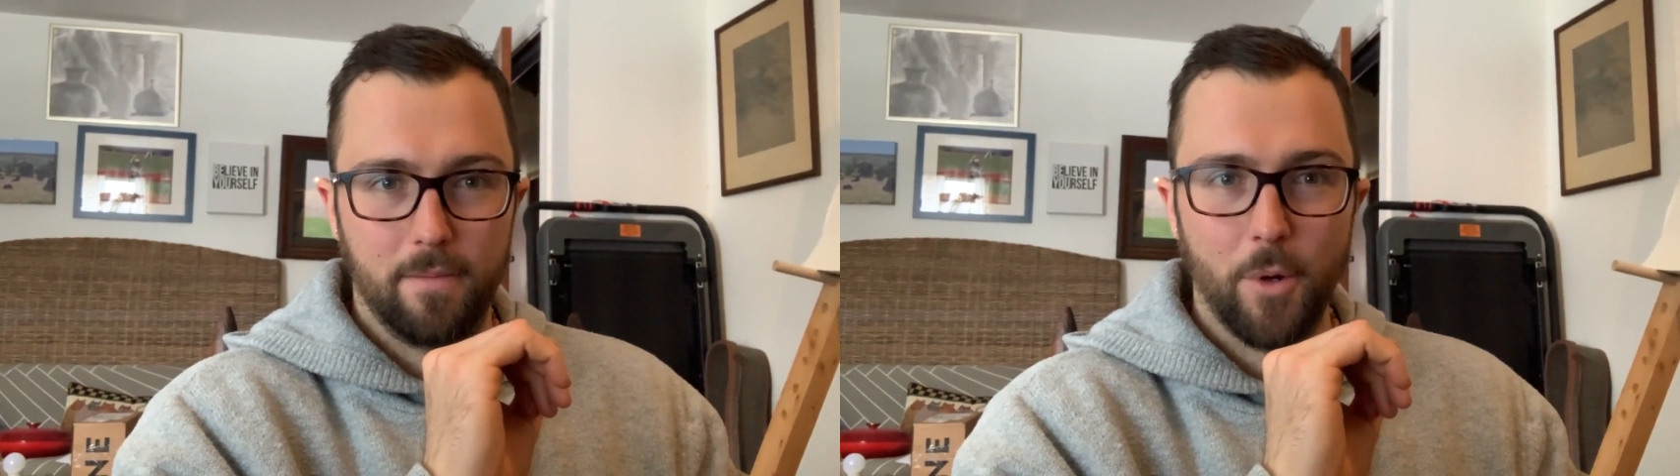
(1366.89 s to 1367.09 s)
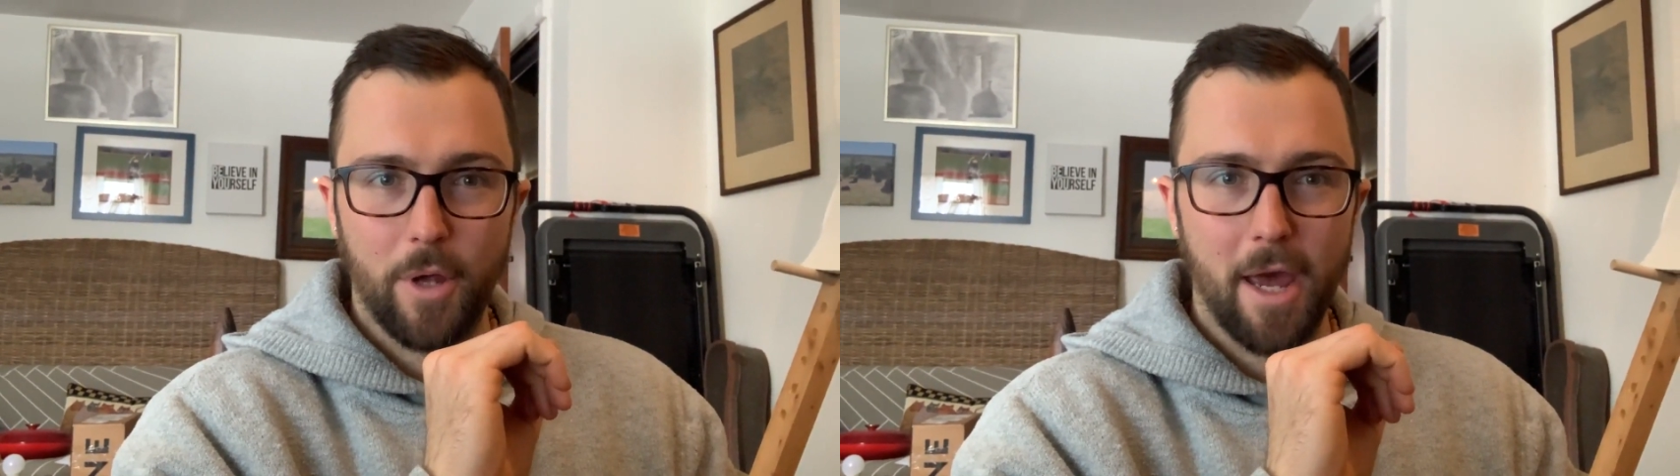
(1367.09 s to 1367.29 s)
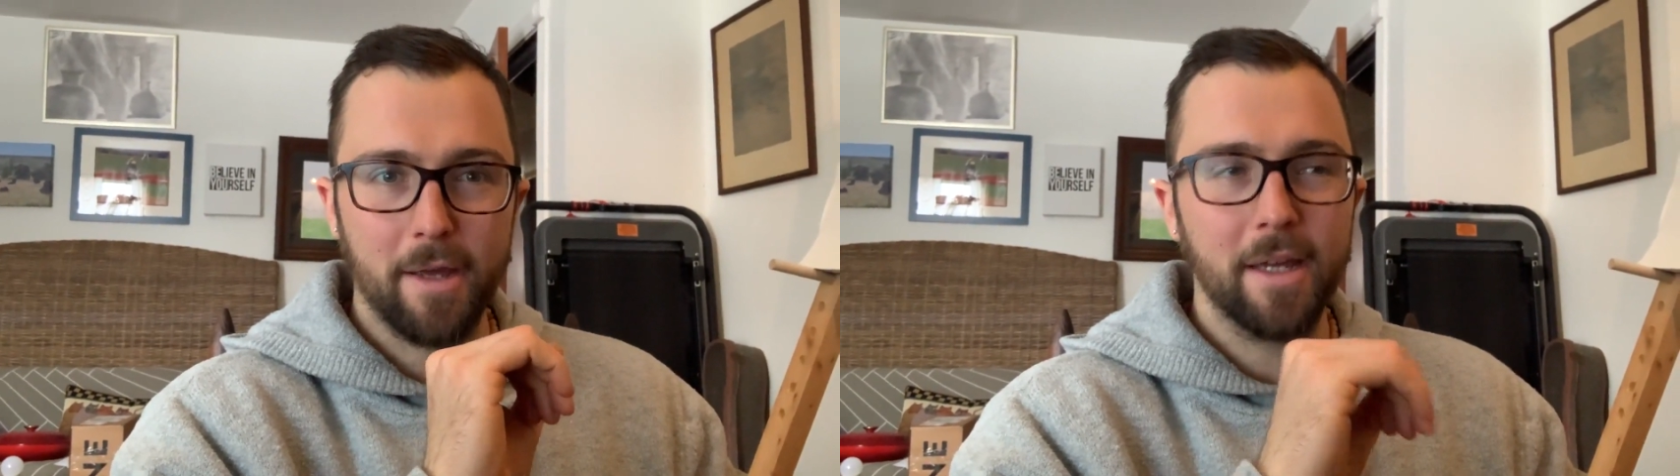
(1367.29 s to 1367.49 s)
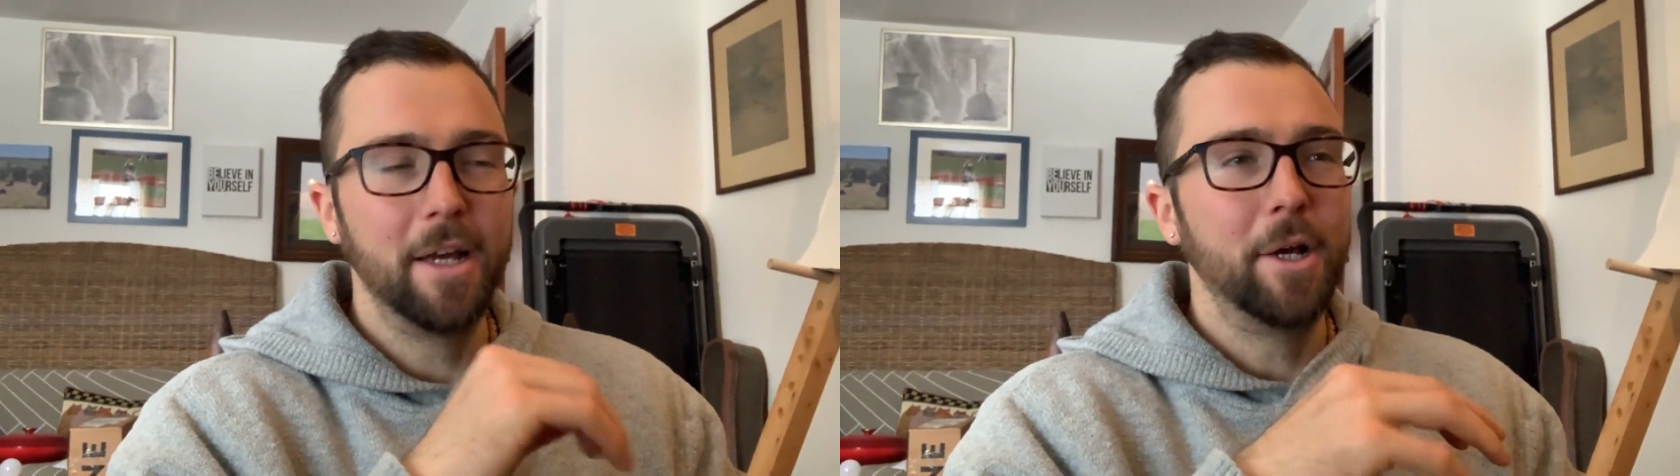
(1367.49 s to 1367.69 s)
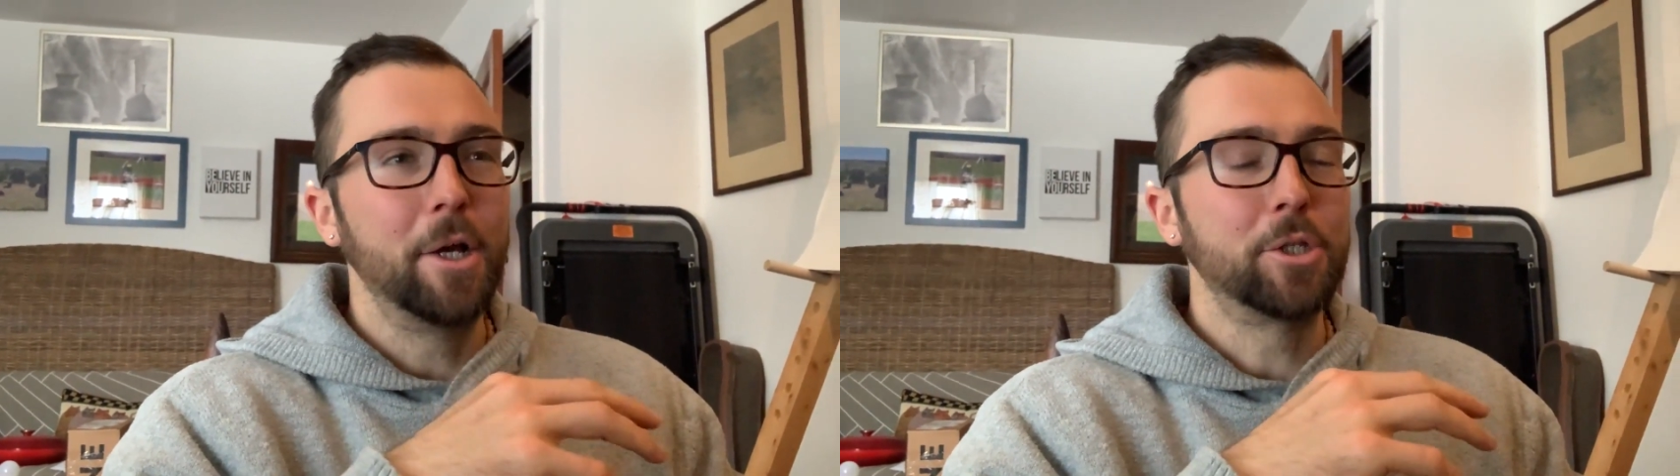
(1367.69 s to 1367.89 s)
Okay?
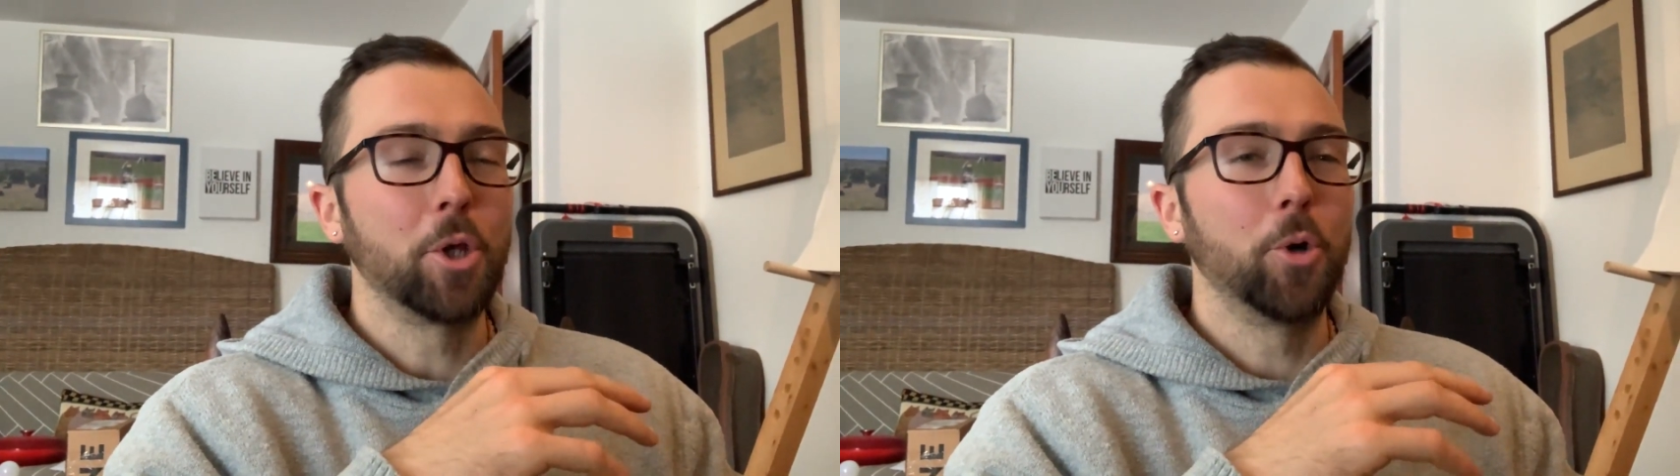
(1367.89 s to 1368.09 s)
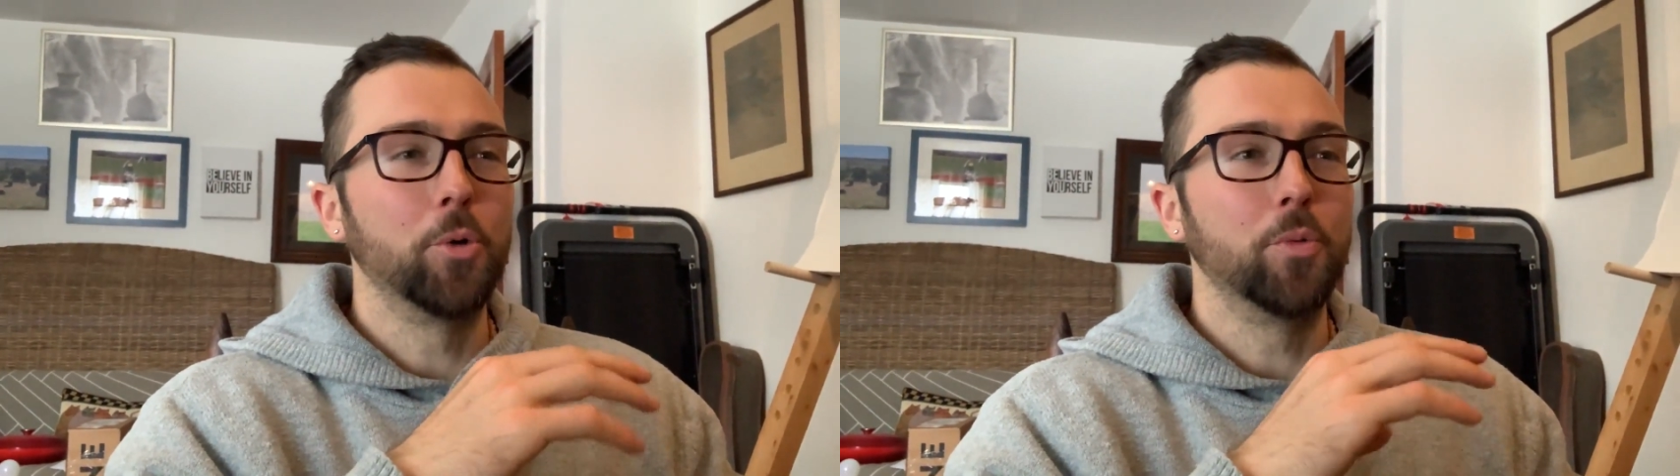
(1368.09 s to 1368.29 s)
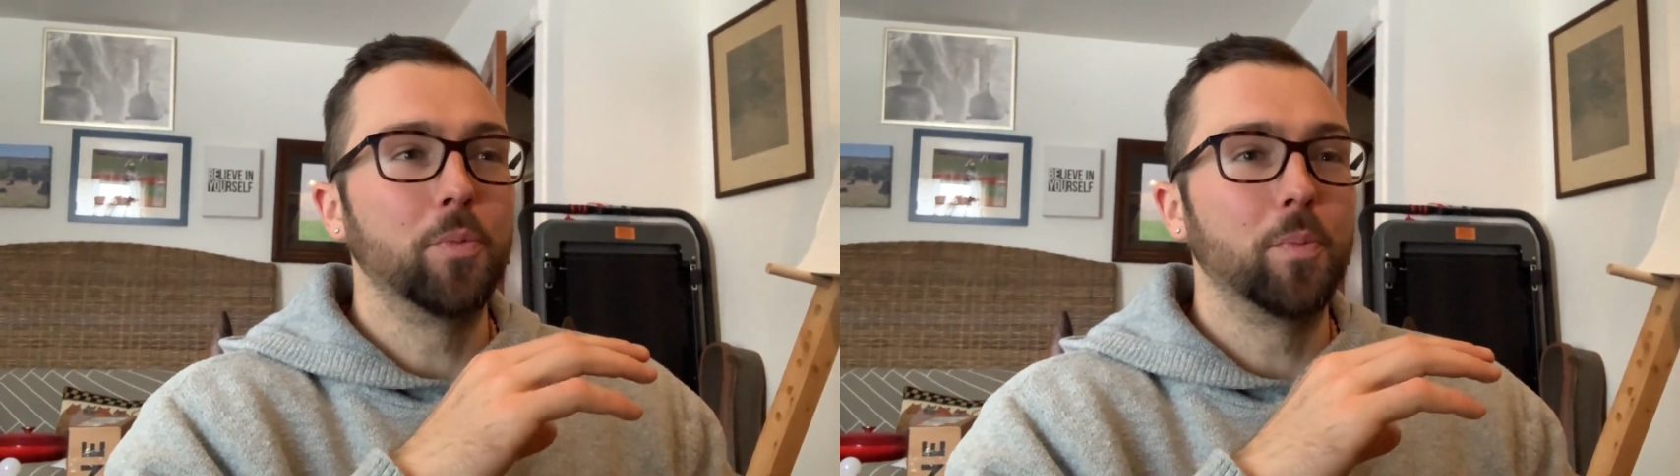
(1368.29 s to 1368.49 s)
So